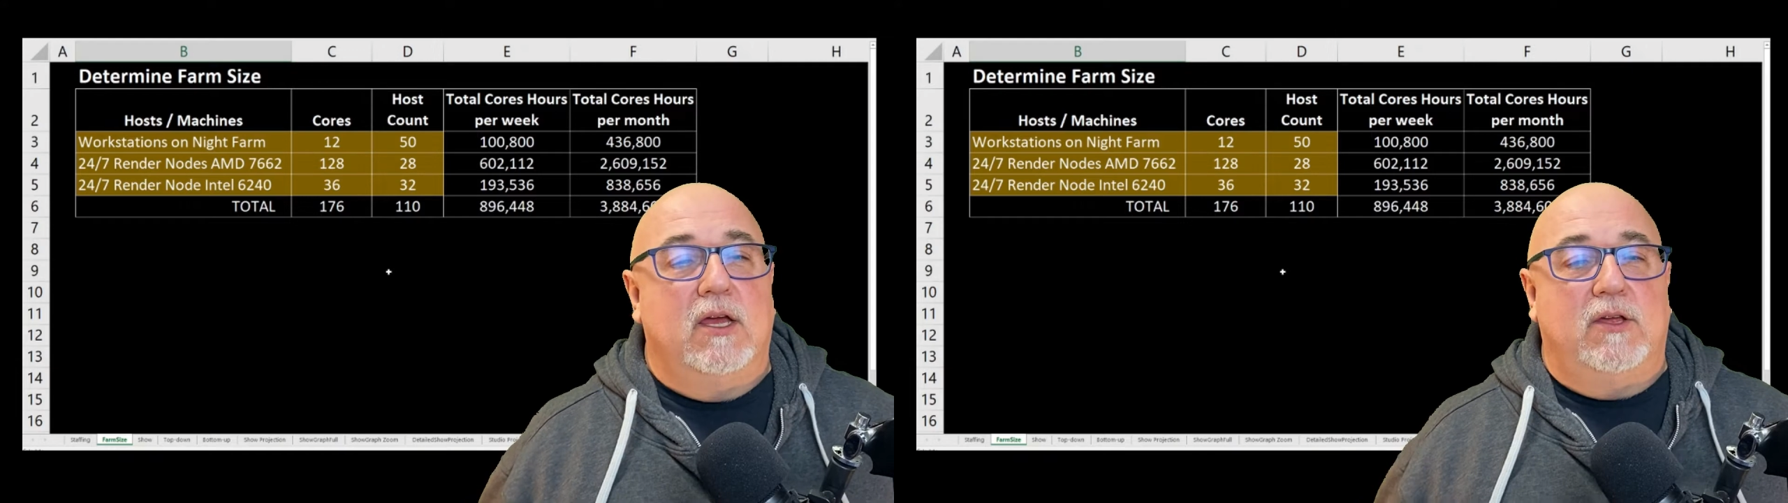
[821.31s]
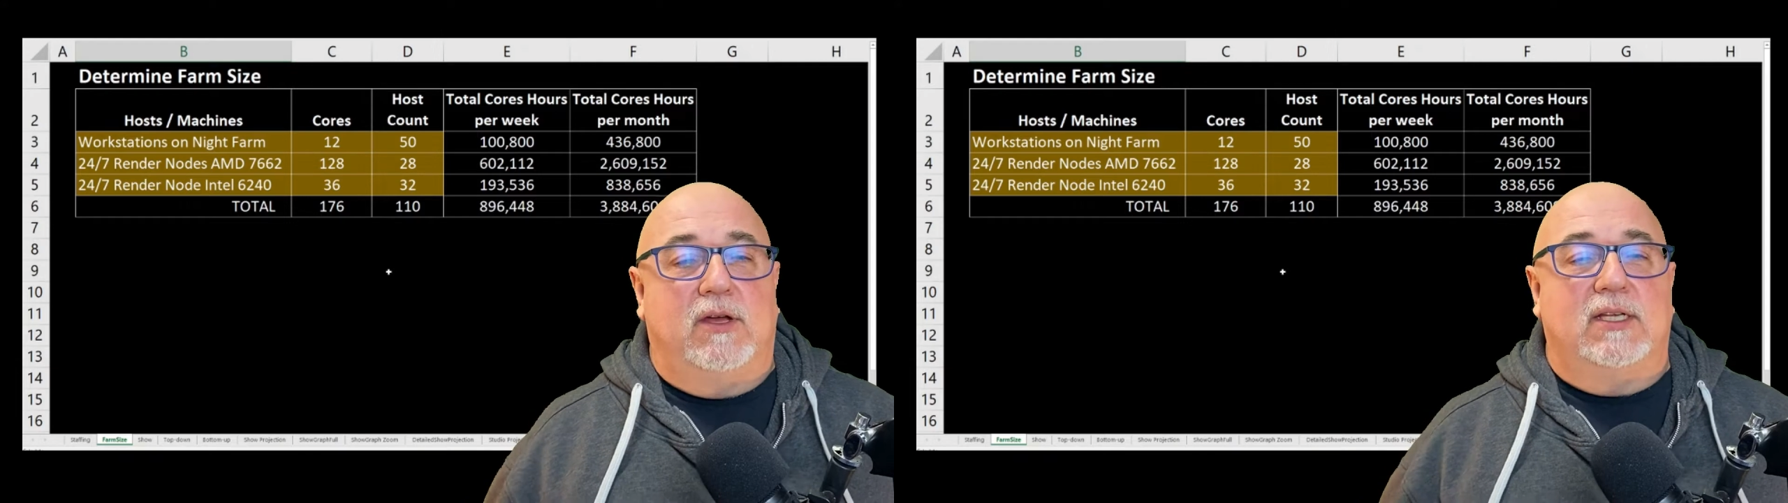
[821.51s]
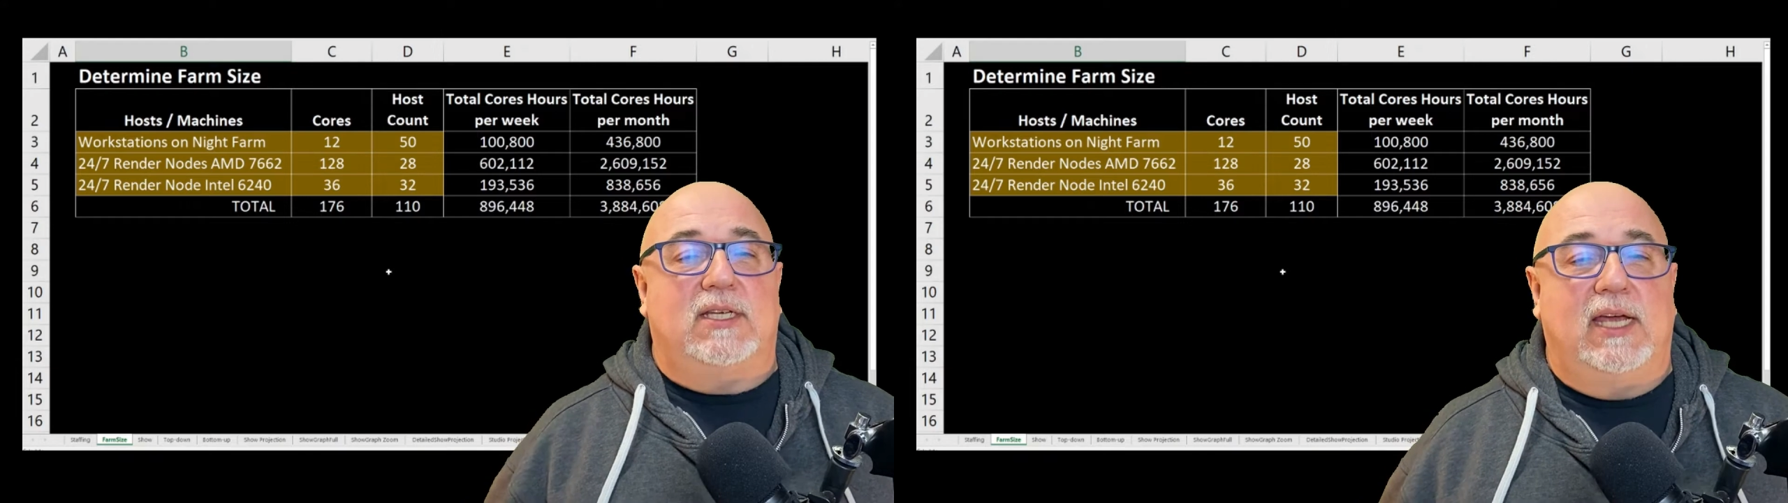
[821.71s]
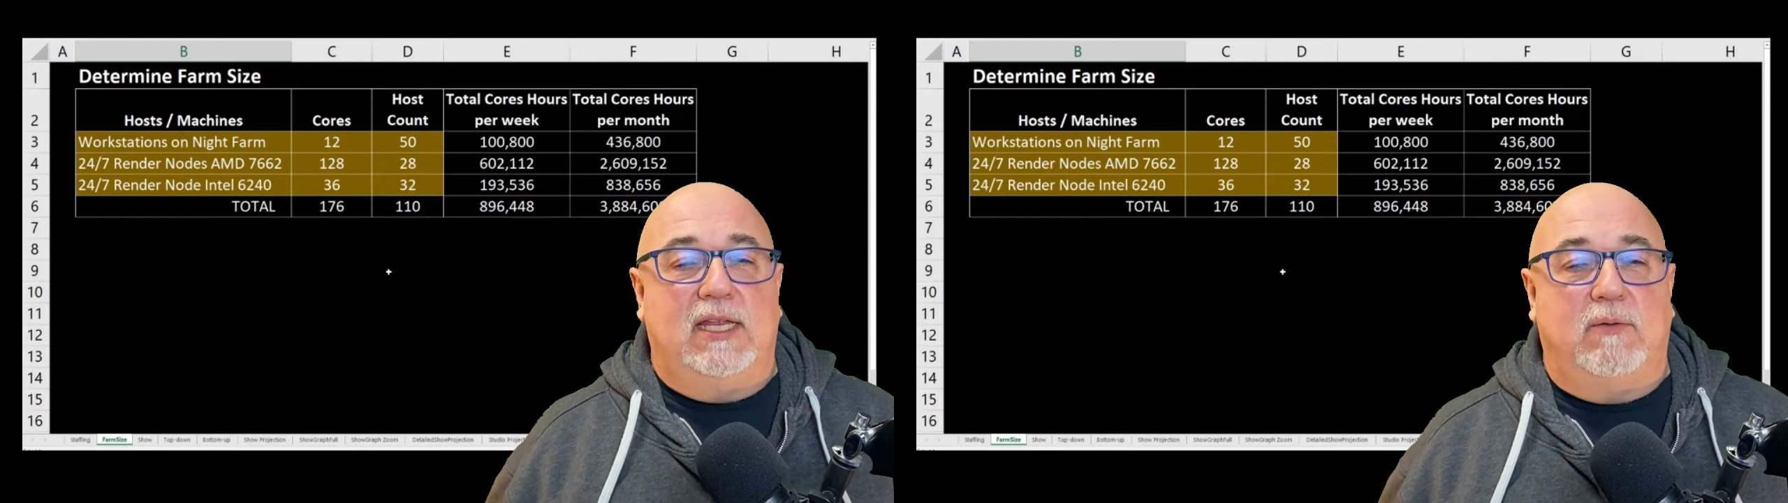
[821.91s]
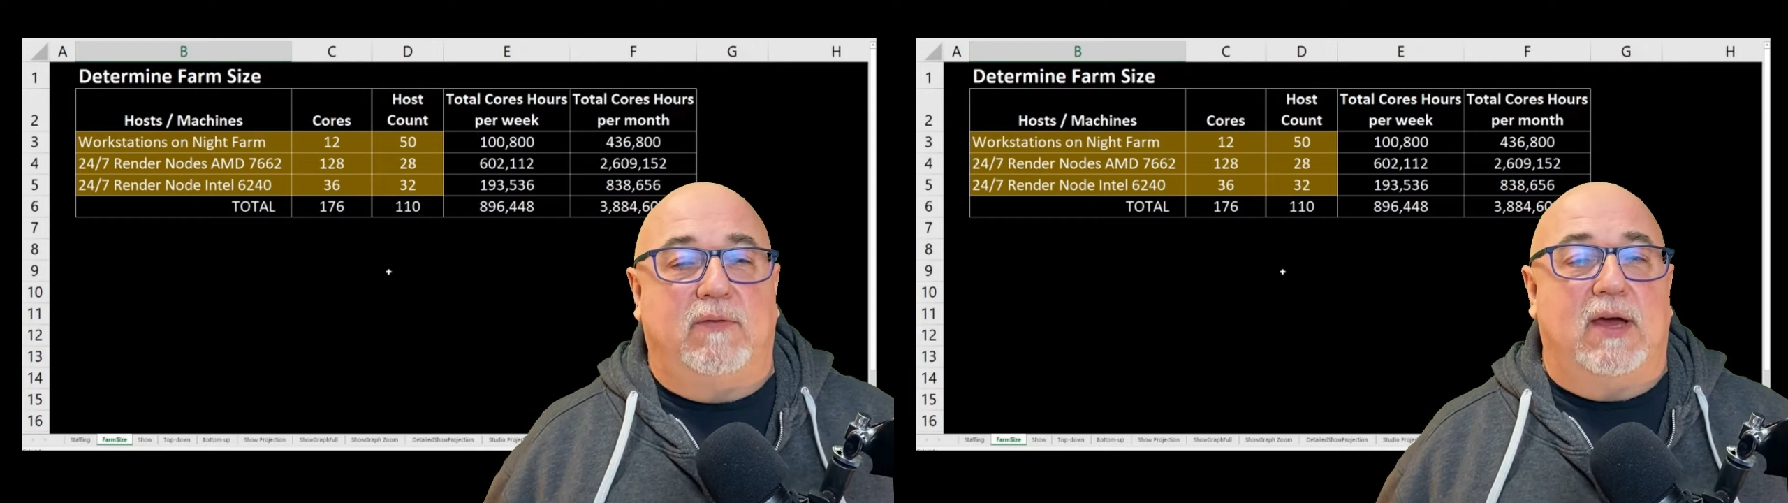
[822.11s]
you can see
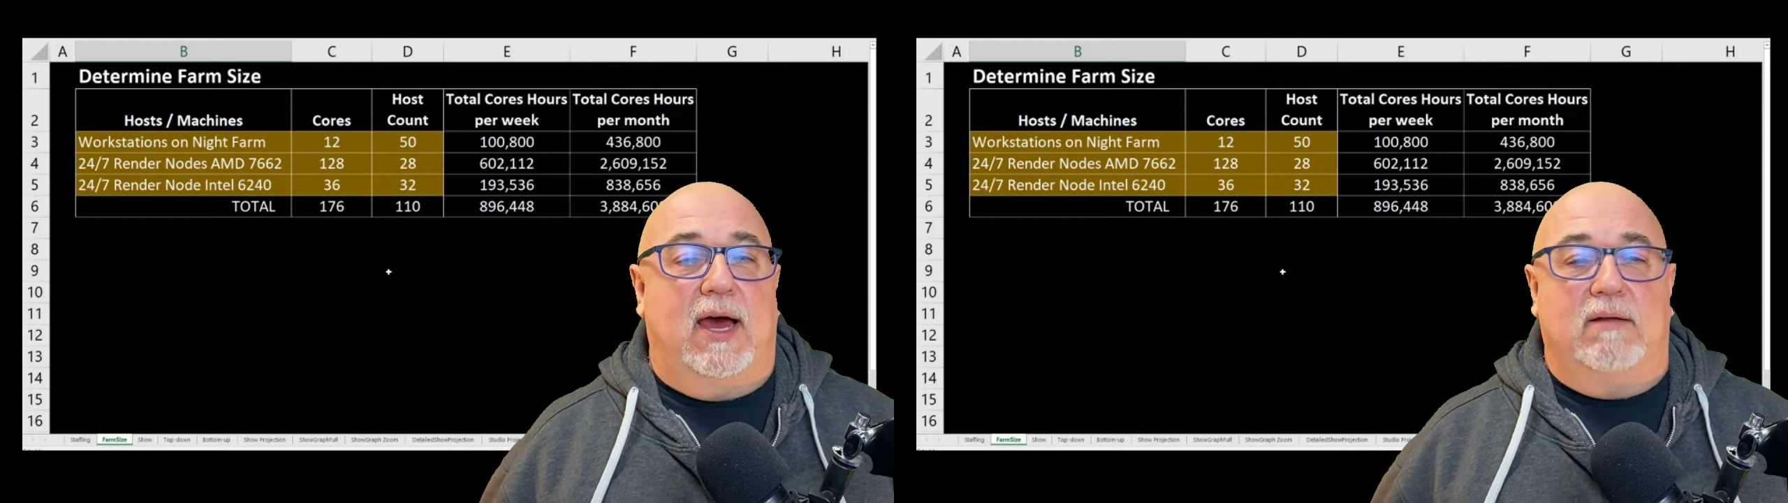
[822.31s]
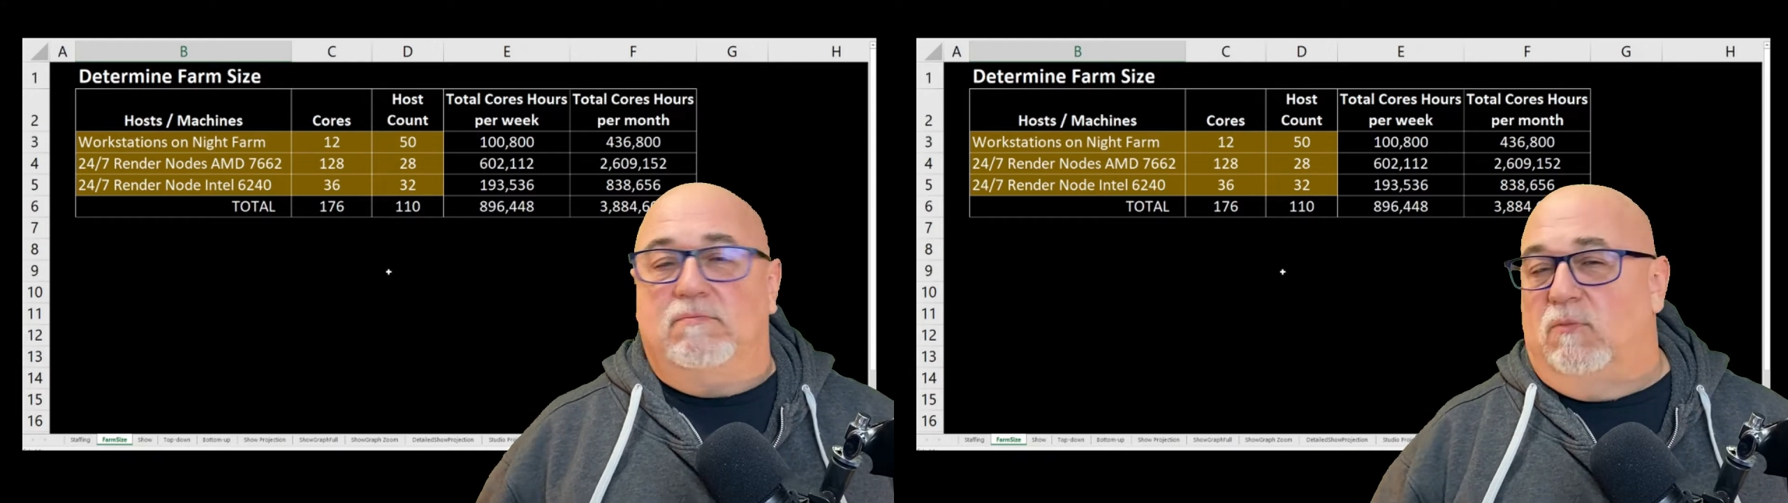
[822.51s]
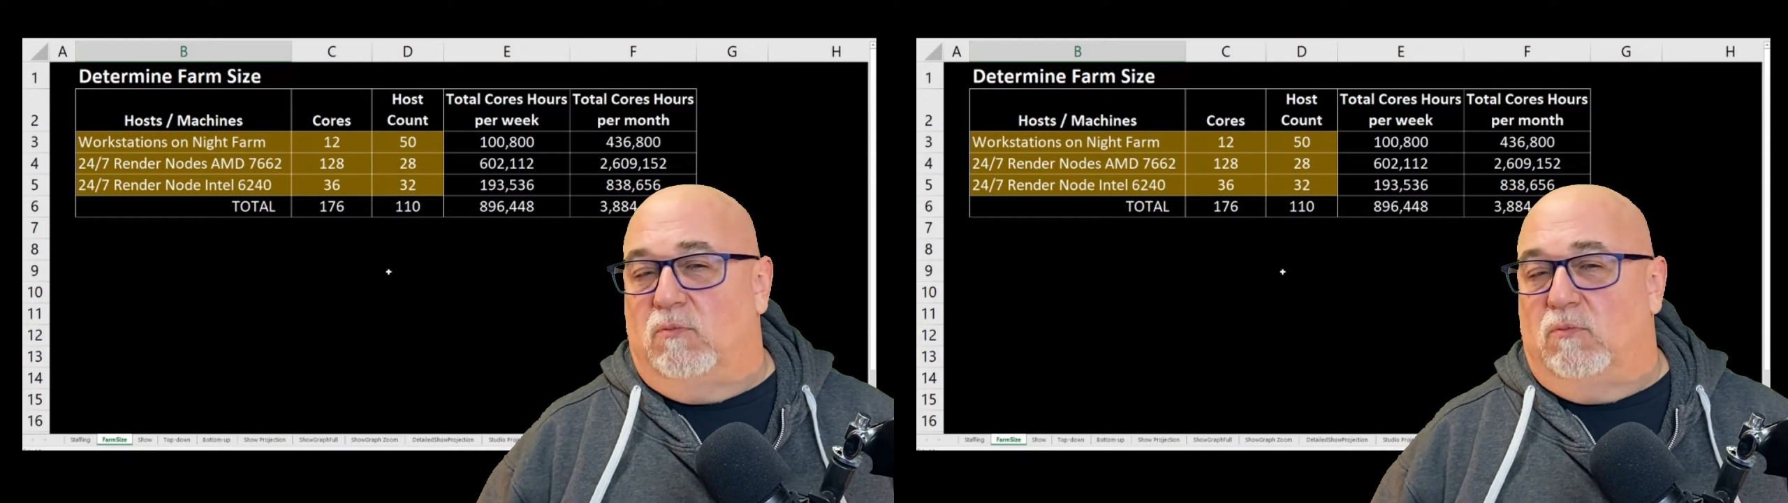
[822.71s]
that we've got